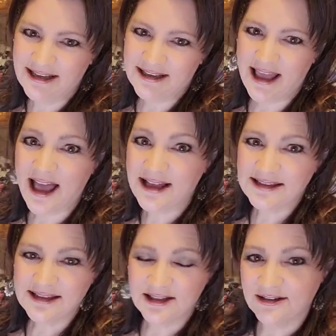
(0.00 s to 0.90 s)
adds
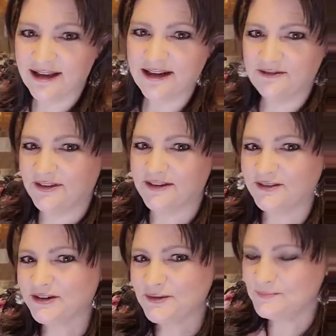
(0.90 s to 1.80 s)
any
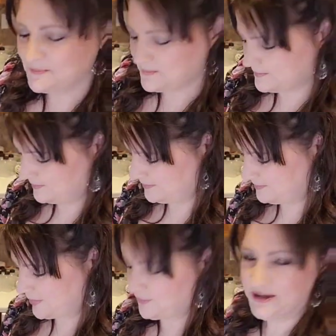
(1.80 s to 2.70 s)
flavor,
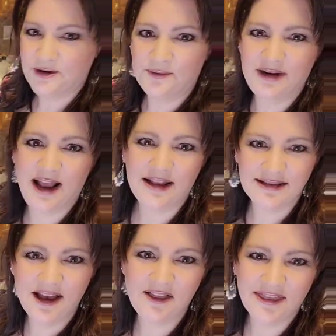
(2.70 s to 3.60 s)
but we know it adds
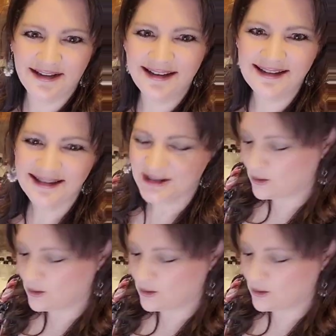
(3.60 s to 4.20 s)
healthiness. So